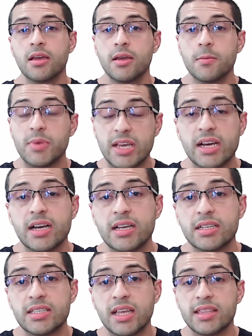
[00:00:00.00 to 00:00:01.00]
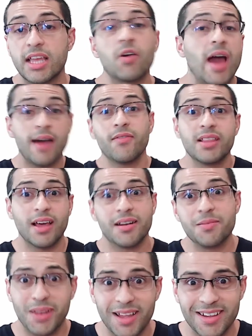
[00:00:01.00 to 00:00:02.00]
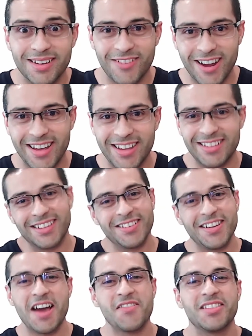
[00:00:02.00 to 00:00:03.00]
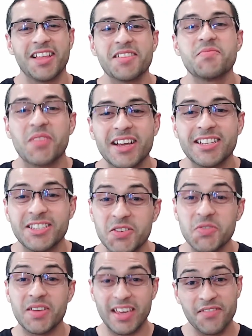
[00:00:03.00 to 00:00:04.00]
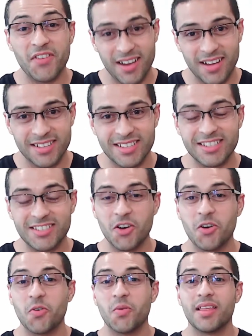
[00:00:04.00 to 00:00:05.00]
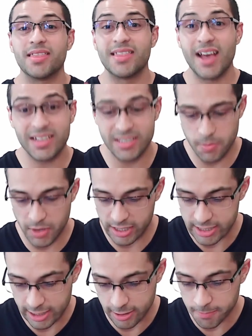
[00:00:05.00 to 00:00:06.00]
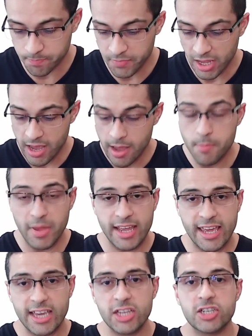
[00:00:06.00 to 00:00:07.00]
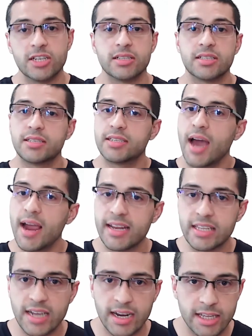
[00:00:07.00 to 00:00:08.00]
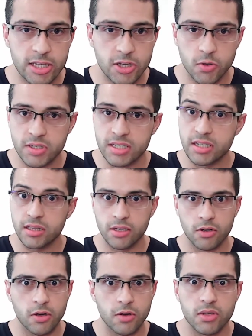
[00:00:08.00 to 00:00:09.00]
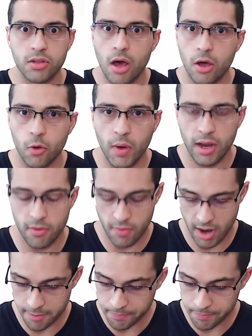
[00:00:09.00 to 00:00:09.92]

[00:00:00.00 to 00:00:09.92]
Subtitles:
Because they don't have a lot of blood, right? They don't have a lot of blood to give us. So that's a big deal. Medications, tiny, tiny doses. A little goes a long way, right?